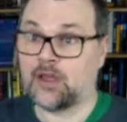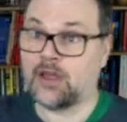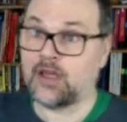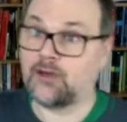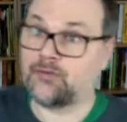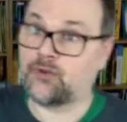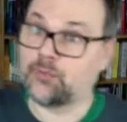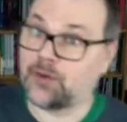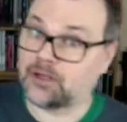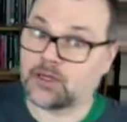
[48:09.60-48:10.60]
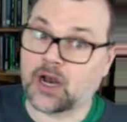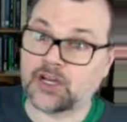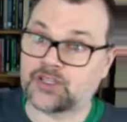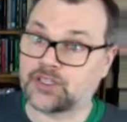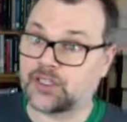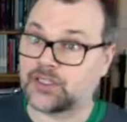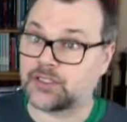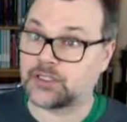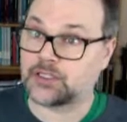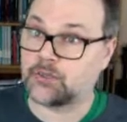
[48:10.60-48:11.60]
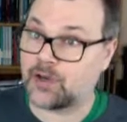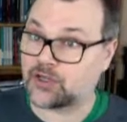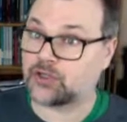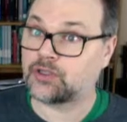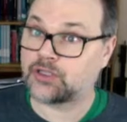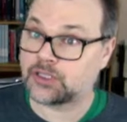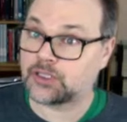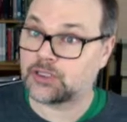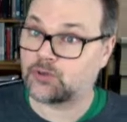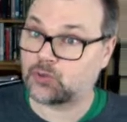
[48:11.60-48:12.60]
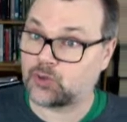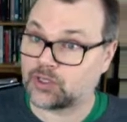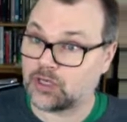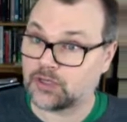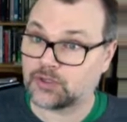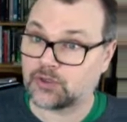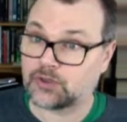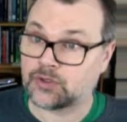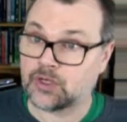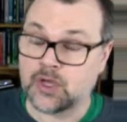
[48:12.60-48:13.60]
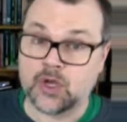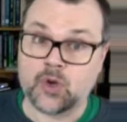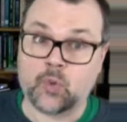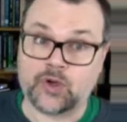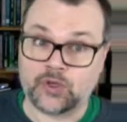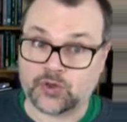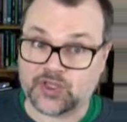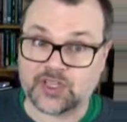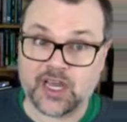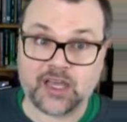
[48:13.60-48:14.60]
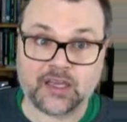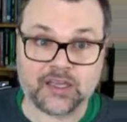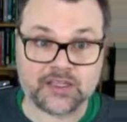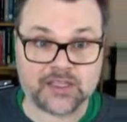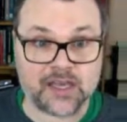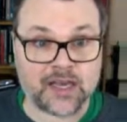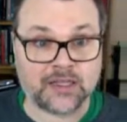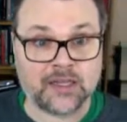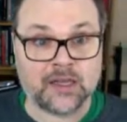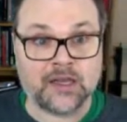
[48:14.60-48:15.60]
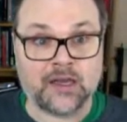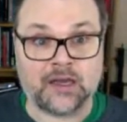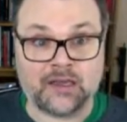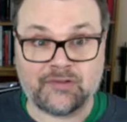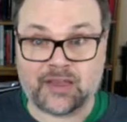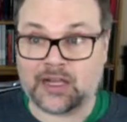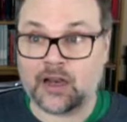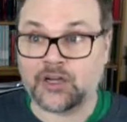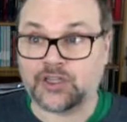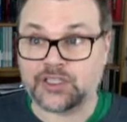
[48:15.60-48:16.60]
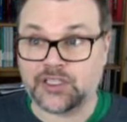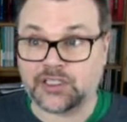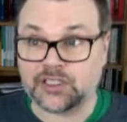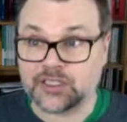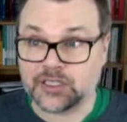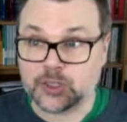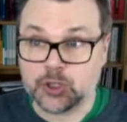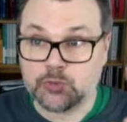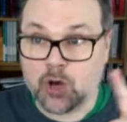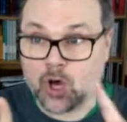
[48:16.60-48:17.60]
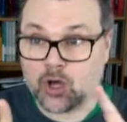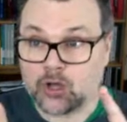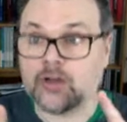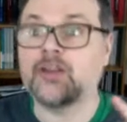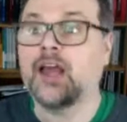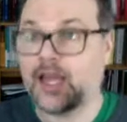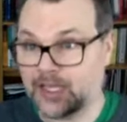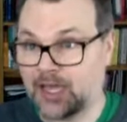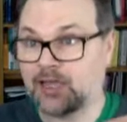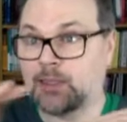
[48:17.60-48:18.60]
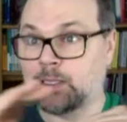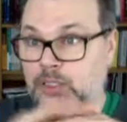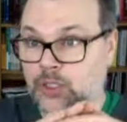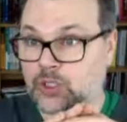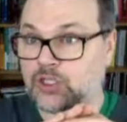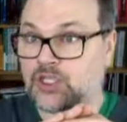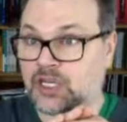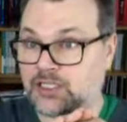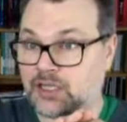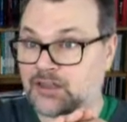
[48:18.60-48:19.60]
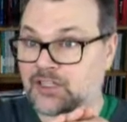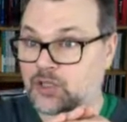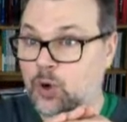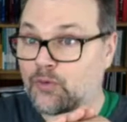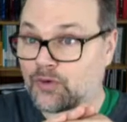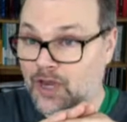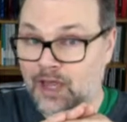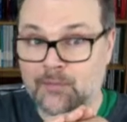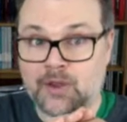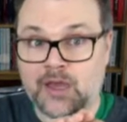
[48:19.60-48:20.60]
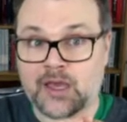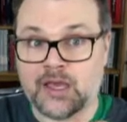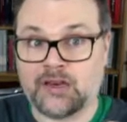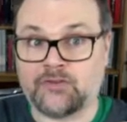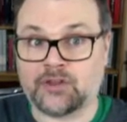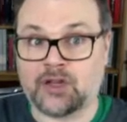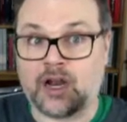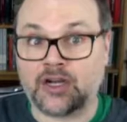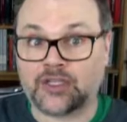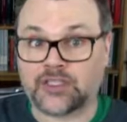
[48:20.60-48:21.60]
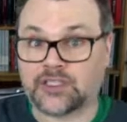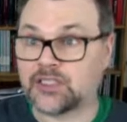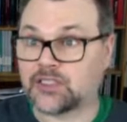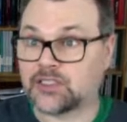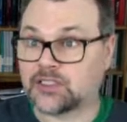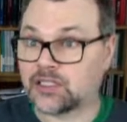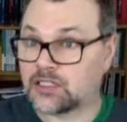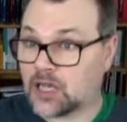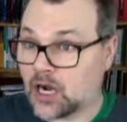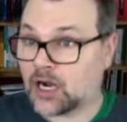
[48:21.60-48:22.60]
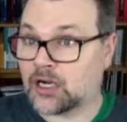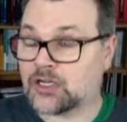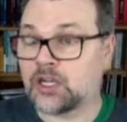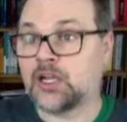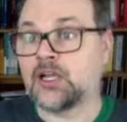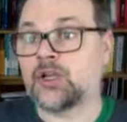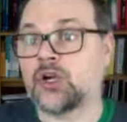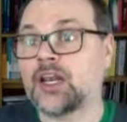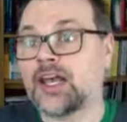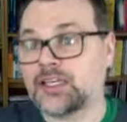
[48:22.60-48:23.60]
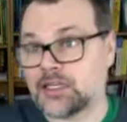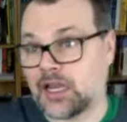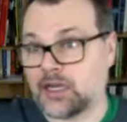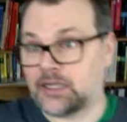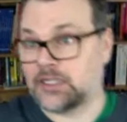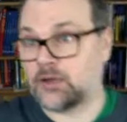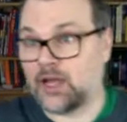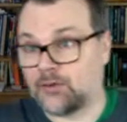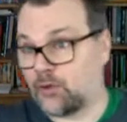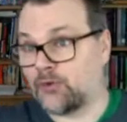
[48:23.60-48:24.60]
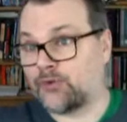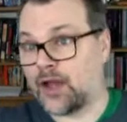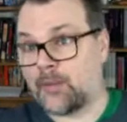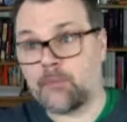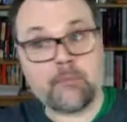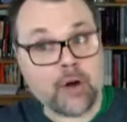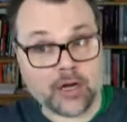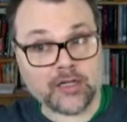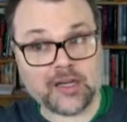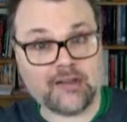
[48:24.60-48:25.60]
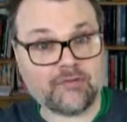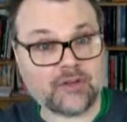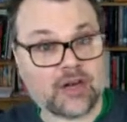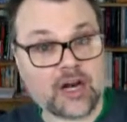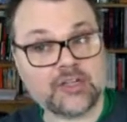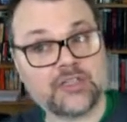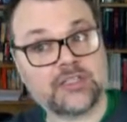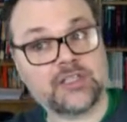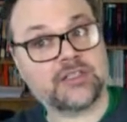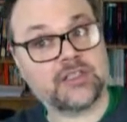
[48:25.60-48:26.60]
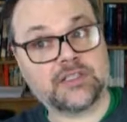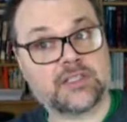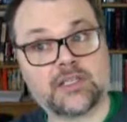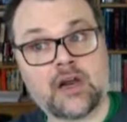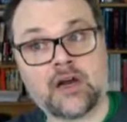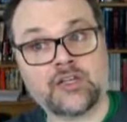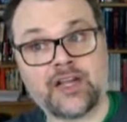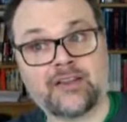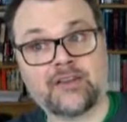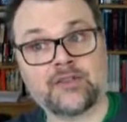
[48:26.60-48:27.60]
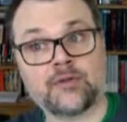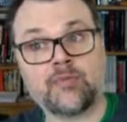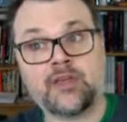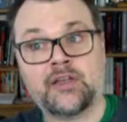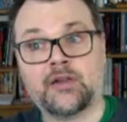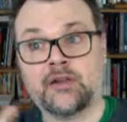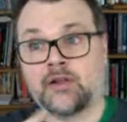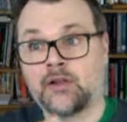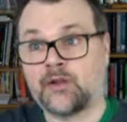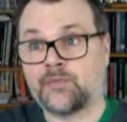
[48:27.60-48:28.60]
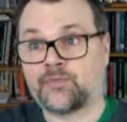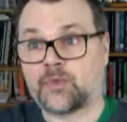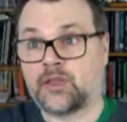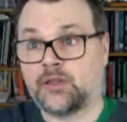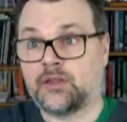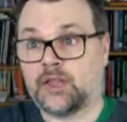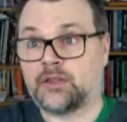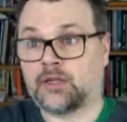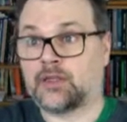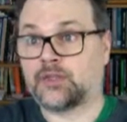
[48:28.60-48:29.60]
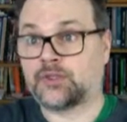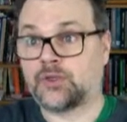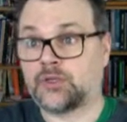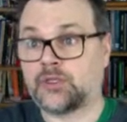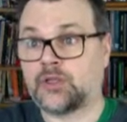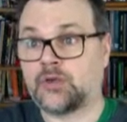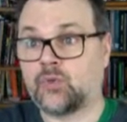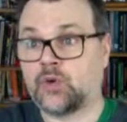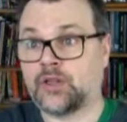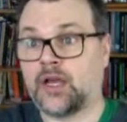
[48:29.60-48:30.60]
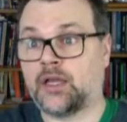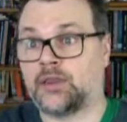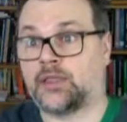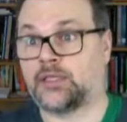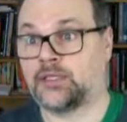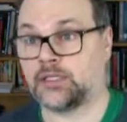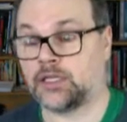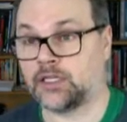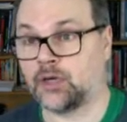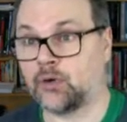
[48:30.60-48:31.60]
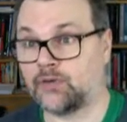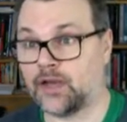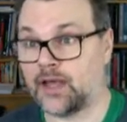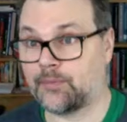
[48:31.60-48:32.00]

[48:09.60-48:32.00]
If you pick the largest distance to measure the distance between clusters, what you're saying is that if that largest distance is small, again, there's a good chance that there's overlap. And if the largest distance is large, you're less likely to have overlap. But if the largest distance is large, that doesn't mean that the clusters will not necessarily overlap.